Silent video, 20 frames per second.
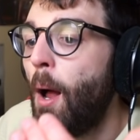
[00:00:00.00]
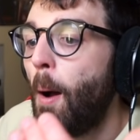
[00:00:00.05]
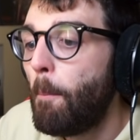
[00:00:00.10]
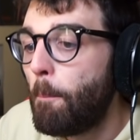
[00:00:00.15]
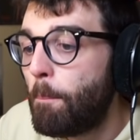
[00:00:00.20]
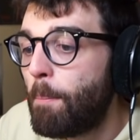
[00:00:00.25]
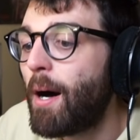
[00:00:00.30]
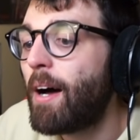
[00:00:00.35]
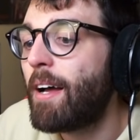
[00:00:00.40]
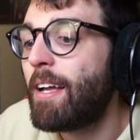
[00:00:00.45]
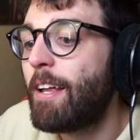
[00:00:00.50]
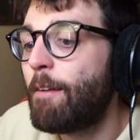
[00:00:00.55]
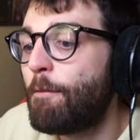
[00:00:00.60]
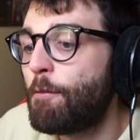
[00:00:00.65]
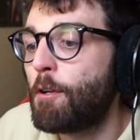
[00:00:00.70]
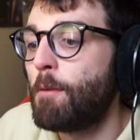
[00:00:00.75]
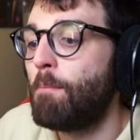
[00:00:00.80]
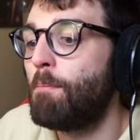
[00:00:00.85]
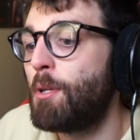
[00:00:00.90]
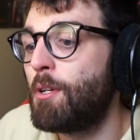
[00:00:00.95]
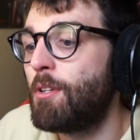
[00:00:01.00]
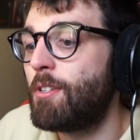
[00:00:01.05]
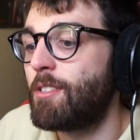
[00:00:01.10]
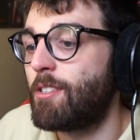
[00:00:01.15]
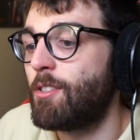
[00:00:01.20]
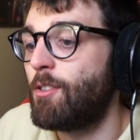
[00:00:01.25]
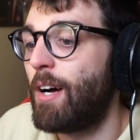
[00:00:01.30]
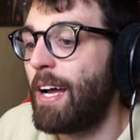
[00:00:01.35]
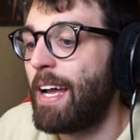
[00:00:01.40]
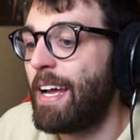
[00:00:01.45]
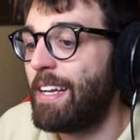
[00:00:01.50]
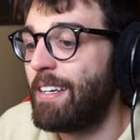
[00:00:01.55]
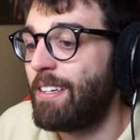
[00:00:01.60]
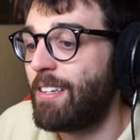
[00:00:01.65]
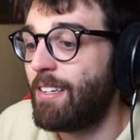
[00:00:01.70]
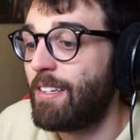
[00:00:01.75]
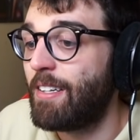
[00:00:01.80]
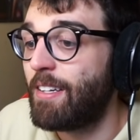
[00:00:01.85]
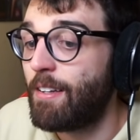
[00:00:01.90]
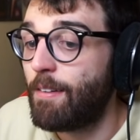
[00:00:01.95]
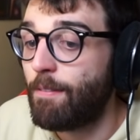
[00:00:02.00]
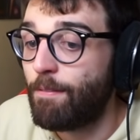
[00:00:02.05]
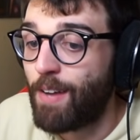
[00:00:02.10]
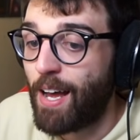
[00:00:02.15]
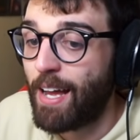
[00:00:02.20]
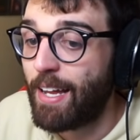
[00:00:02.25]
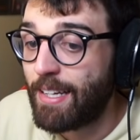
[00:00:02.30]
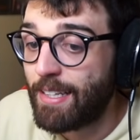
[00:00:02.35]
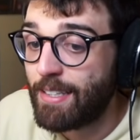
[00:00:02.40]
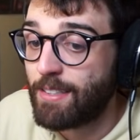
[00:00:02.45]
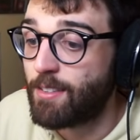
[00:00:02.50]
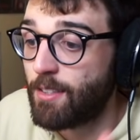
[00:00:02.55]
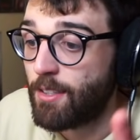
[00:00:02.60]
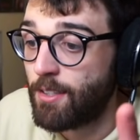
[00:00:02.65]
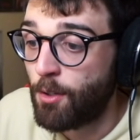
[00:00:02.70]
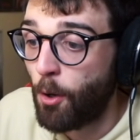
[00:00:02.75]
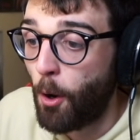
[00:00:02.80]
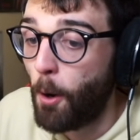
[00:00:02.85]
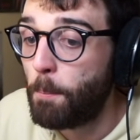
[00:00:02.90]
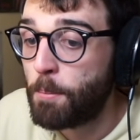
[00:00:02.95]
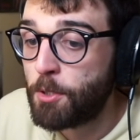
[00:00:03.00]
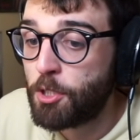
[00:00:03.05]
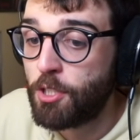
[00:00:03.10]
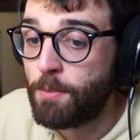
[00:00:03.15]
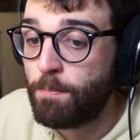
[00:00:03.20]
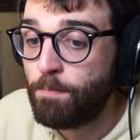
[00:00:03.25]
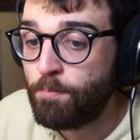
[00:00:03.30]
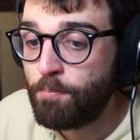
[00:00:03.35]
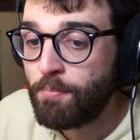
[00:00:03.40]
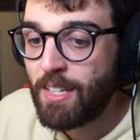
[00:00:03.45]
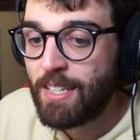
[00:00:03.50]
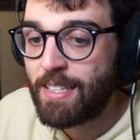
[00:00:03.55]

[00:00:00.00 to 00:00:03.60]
but if your computer's not handling it, that is an option.